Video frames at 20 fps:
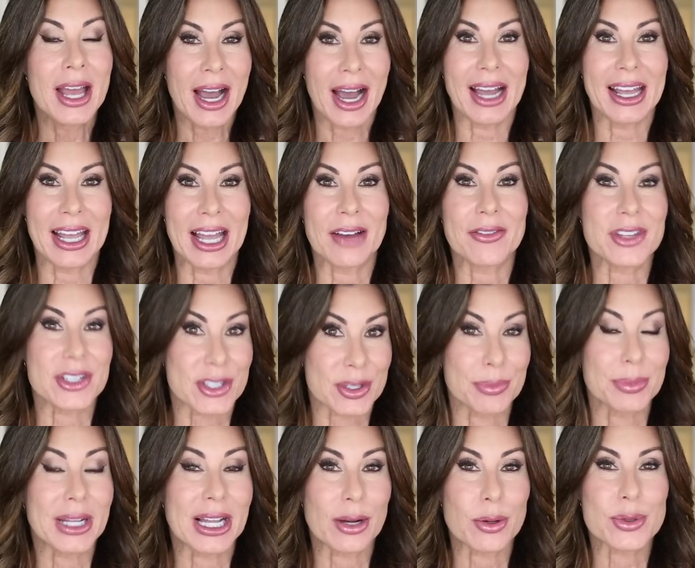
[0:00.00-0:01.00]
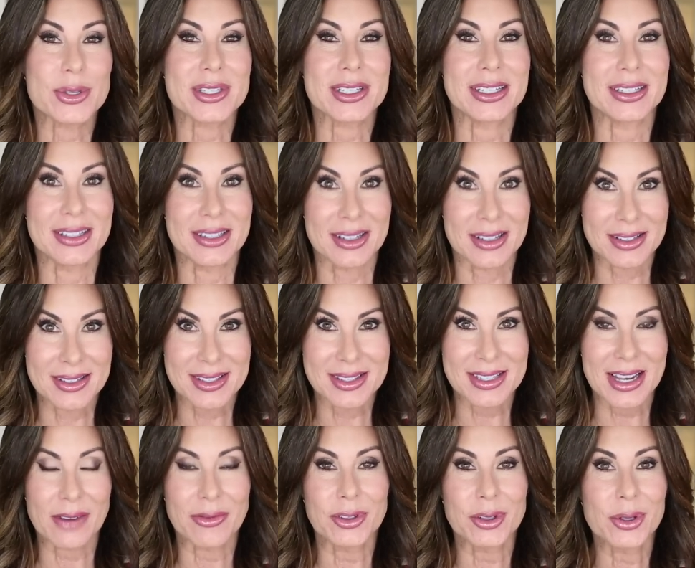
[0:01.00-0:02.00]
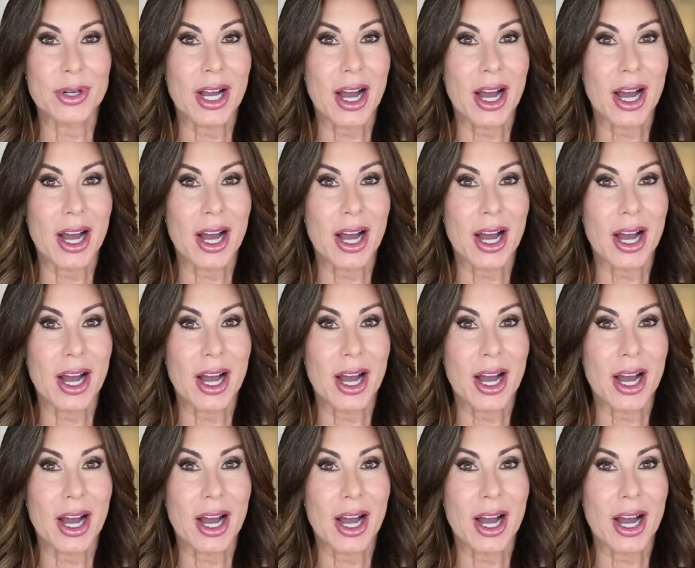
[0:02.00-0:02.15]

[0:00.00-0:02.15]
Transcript: I have this blouse in several